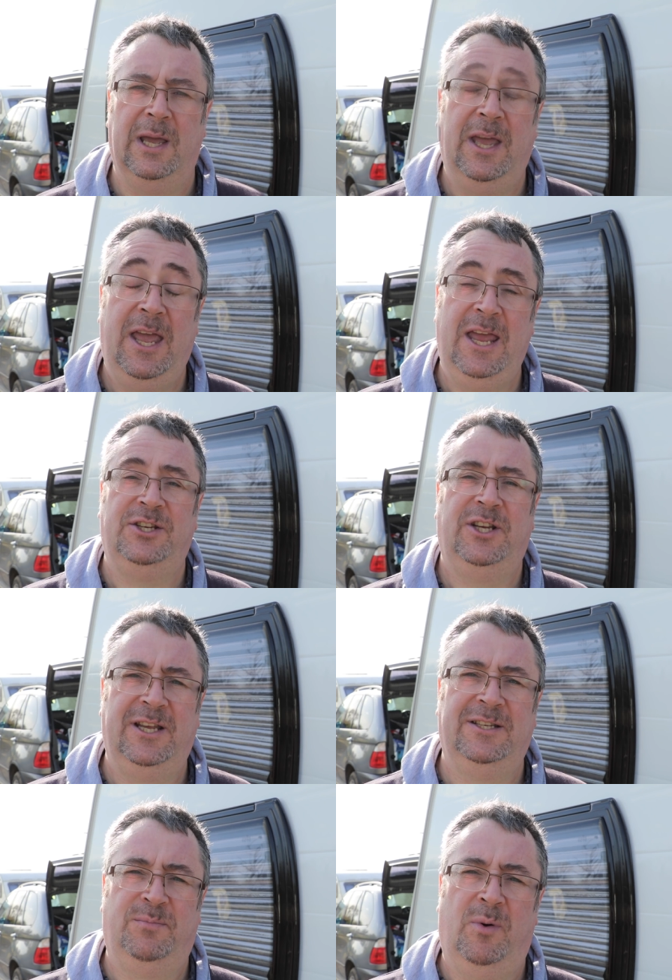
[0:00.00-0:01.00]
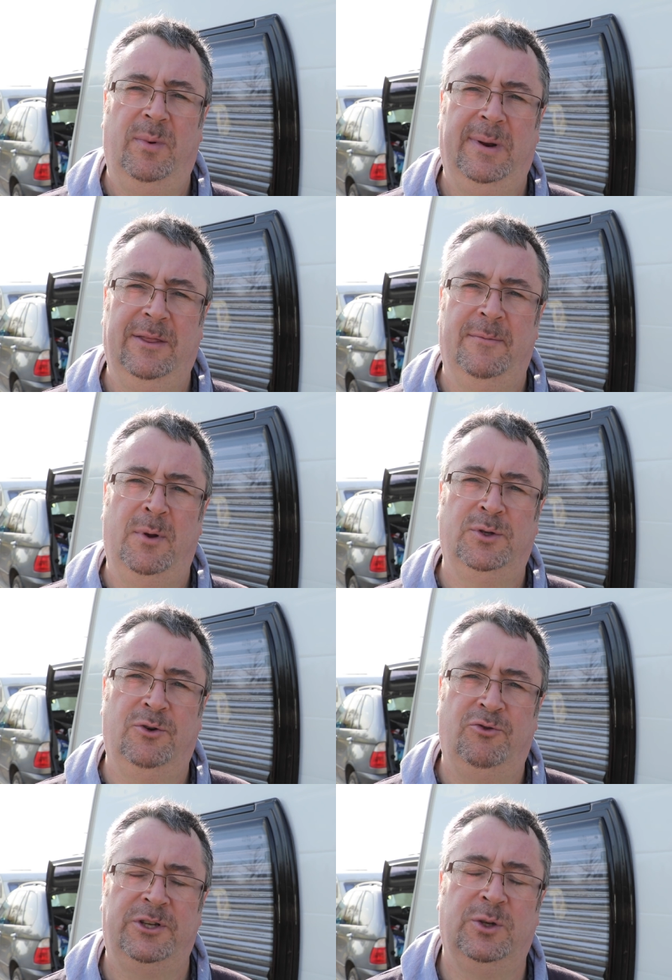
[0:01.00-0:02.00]
The hitch is probably the most
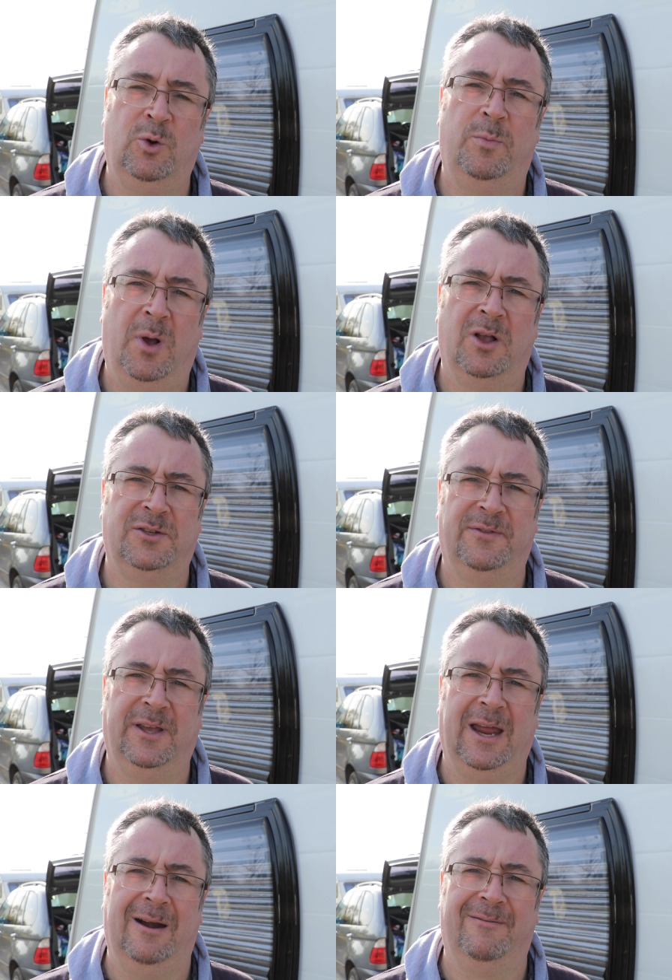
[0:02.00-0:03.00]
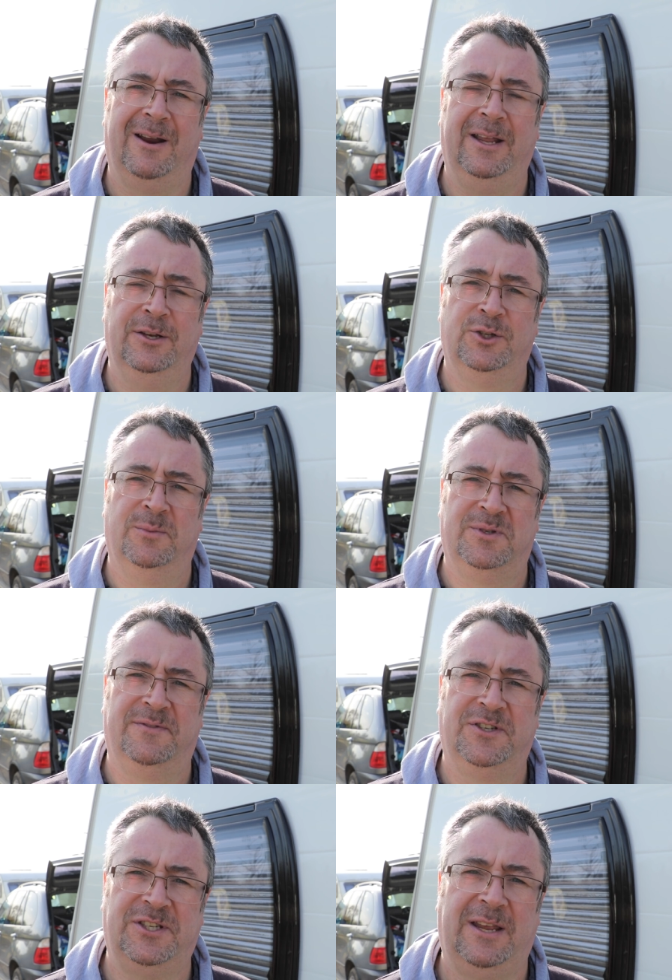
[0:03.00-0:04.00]
critical part of the caravan in terms of
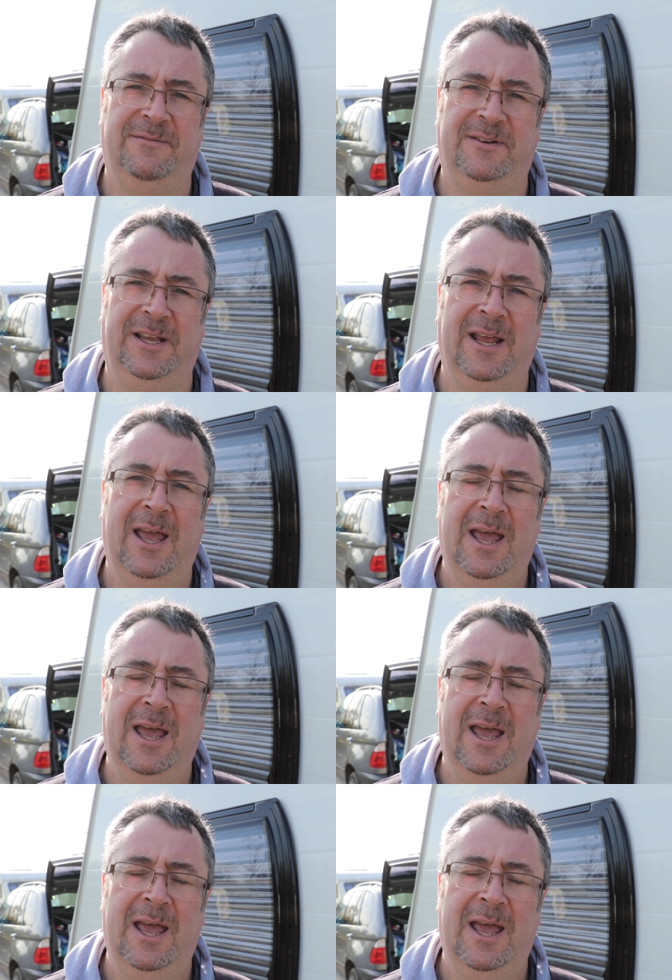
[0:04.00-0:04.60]
safety